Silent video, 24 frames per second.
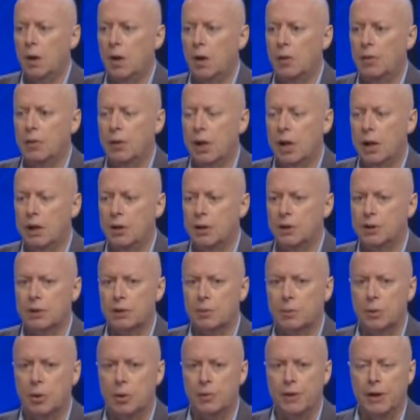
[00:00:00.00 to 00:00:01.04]
of the
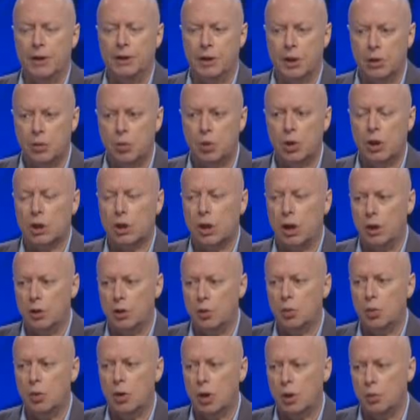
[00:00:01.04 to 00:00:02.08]
Hellenistic period. They did work out
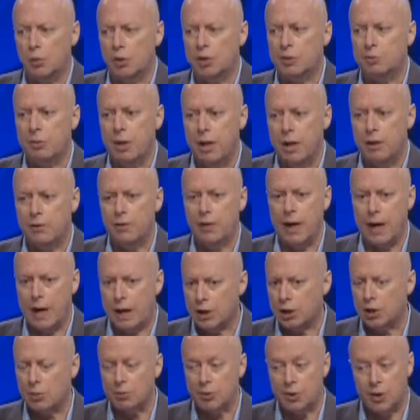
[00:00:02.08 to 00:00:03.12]
the world was made of
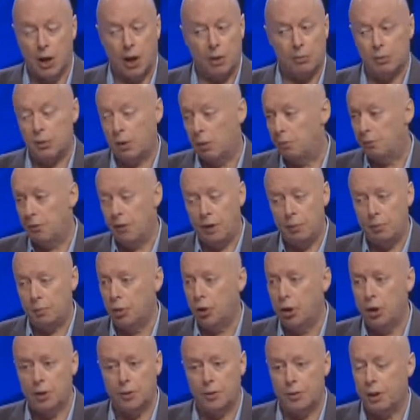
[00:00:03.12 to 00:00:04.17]
atoms. A very
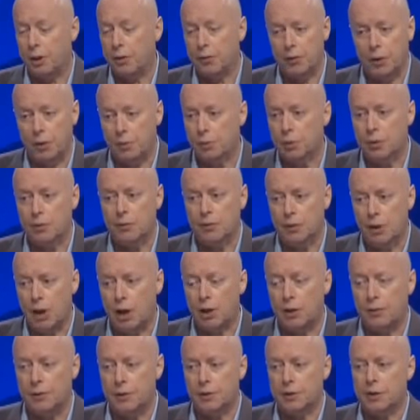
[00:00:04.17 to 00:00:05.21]
brilliant thing for them to have done
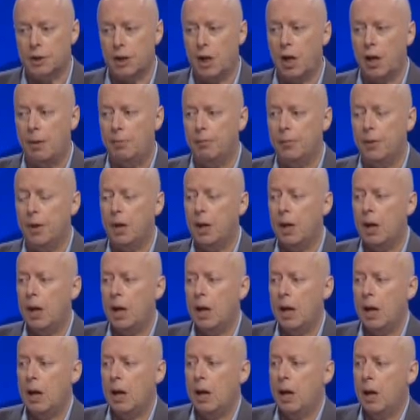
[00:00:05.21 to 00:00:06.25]
at the time.
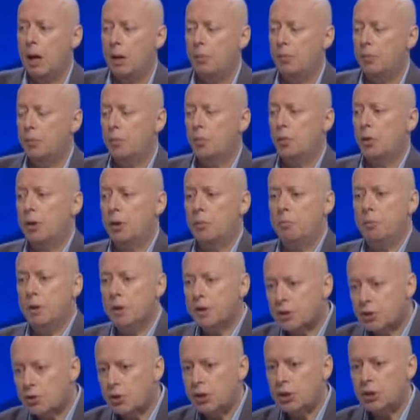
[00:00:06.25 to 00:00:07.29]
The
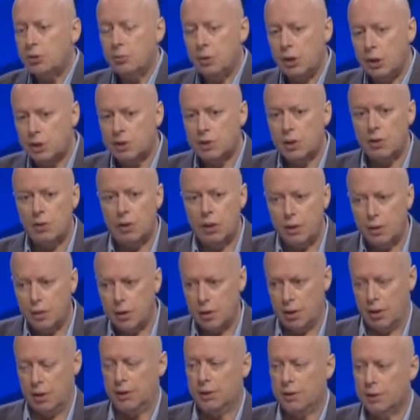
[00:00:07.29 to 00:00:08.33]
mystery to me is only
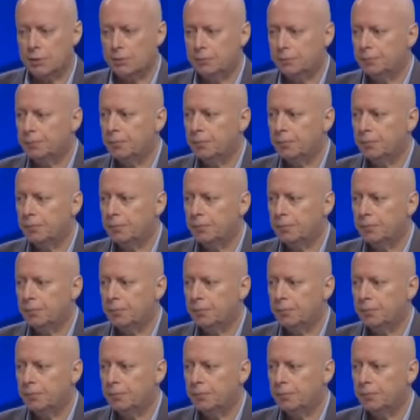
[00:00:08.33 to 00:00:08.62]
this,